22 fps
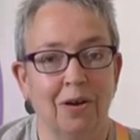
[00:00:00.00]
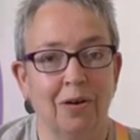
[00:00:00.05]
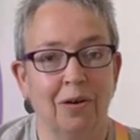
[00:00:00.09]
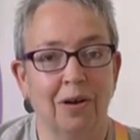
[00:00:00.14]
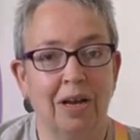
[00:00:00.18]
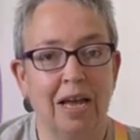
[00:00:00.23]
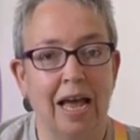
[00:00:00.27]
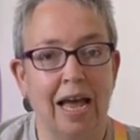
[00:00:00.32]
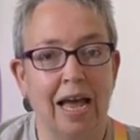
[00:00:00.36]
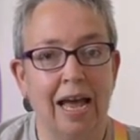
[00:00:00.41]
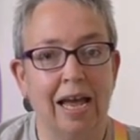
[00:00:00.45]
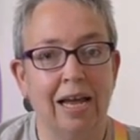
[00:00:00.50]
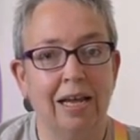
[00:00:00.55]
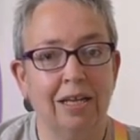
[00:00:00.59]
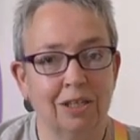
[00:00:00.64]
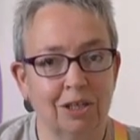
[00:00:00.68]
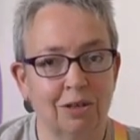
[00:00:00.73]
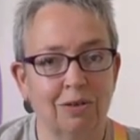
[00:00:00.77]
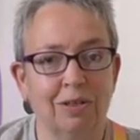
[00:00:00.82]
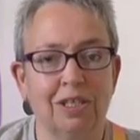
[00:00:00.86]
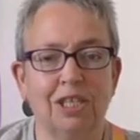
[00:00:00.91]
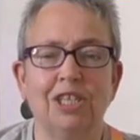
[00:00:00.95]
Okay,
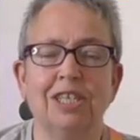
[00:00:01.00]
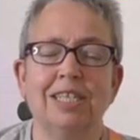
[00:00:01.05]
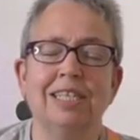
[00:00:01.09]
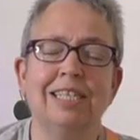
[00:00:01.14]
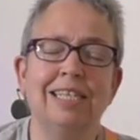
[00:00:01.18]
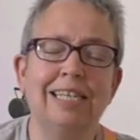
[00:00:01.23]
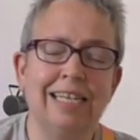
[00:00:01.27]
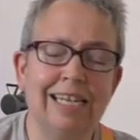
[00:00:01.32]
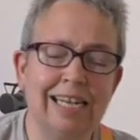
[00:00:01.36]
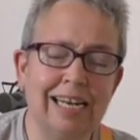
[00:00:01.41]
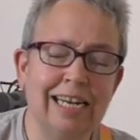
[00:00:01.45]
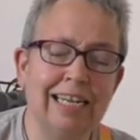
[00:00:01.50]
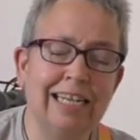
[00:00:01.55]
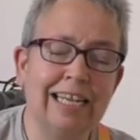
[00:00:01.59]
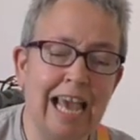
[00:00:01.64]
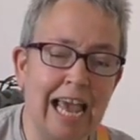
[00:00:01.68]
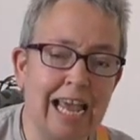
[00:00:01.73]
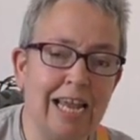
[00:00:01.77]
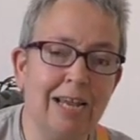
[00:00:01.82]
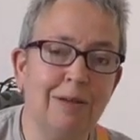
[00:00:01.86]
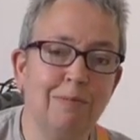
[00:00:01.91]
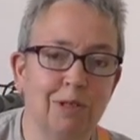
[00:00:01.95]
so it's just a little
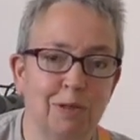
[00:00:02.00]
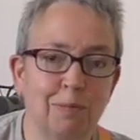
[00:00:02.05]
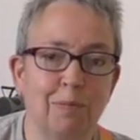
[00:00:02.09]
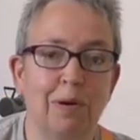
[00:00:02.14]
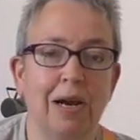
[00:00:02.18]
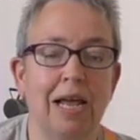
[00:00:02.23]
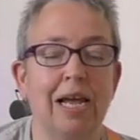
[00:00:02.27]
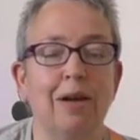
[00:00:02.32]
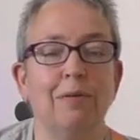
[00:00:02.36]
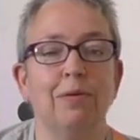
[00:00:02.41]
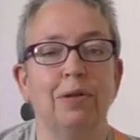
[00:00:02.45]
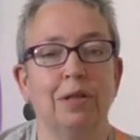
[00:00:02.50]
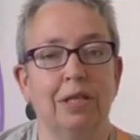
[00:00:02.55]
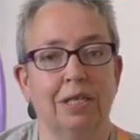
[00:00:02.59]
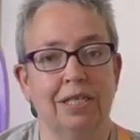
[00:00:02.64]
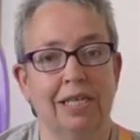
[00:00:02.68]
game to play with